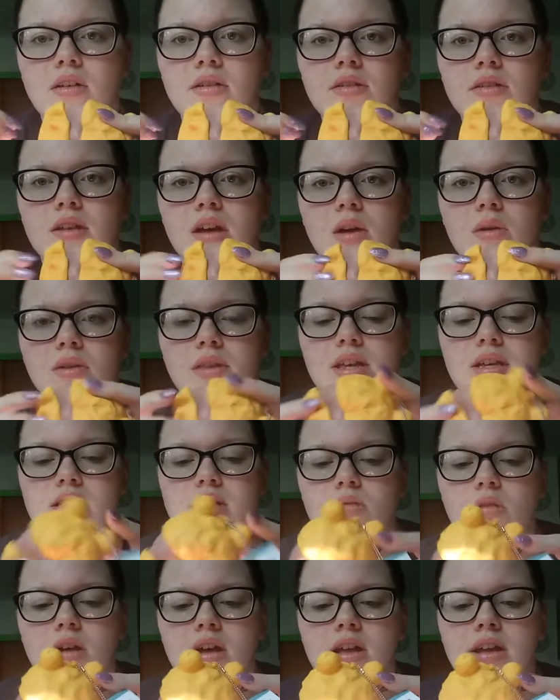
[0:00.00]
So
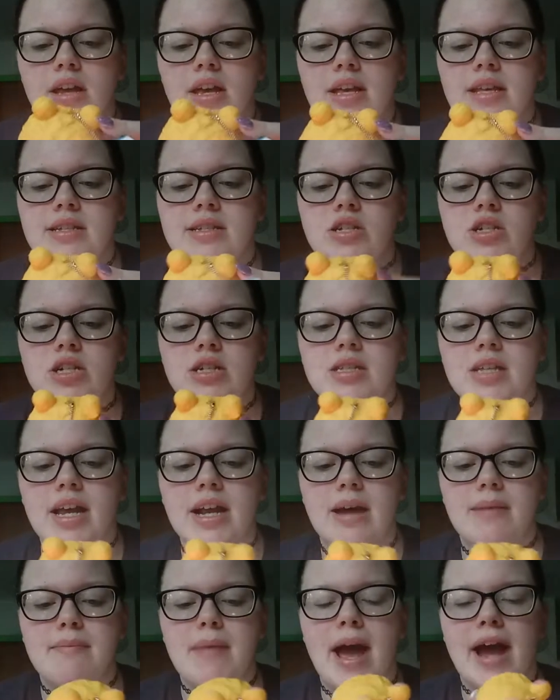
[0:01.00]
this one is just like
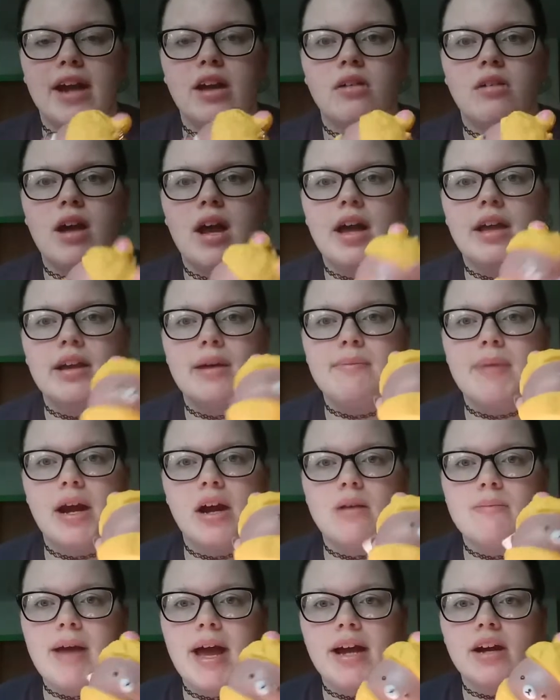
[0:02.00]
a macaron, a
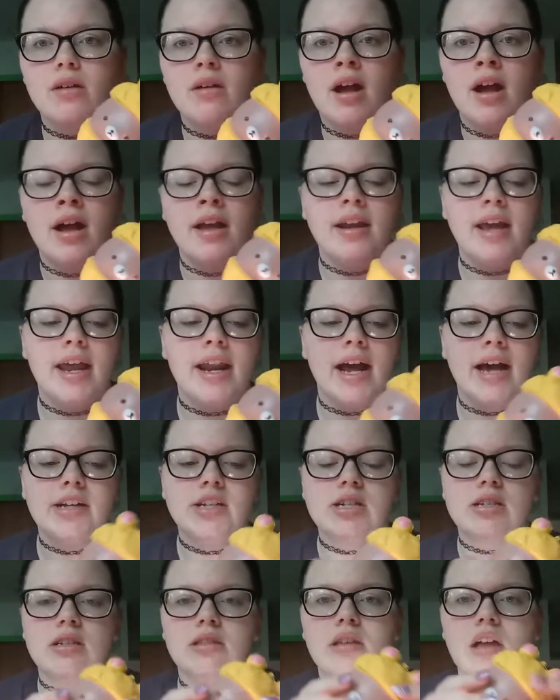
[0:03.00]
bear macaron, and I
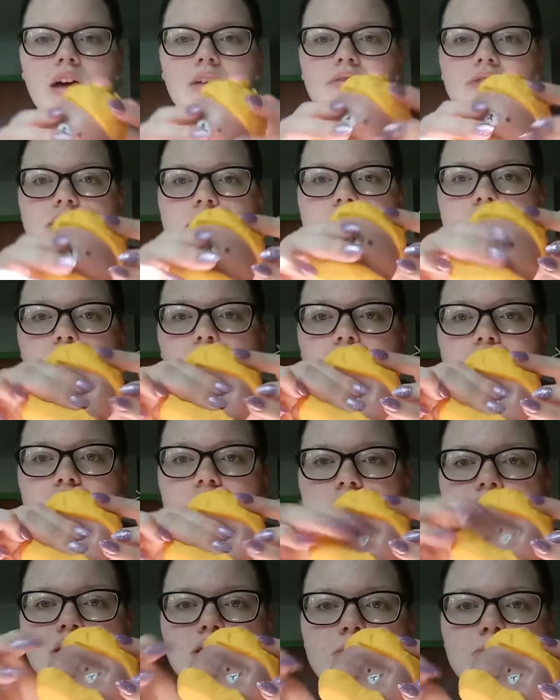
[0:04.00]
just love this
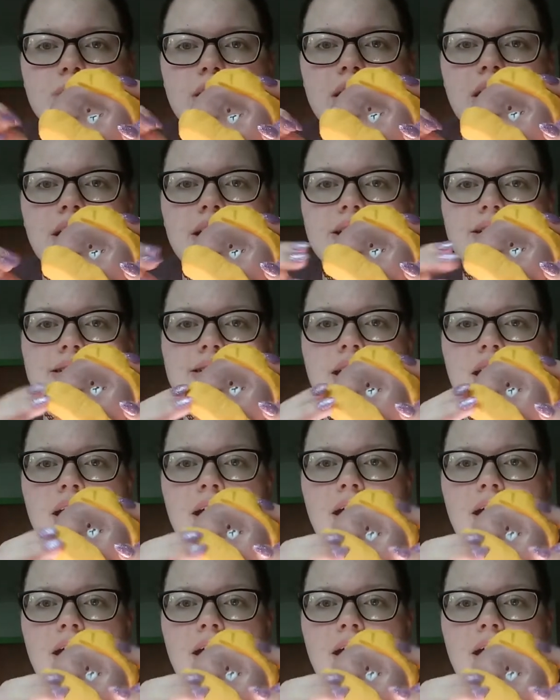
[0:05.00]
squishy just because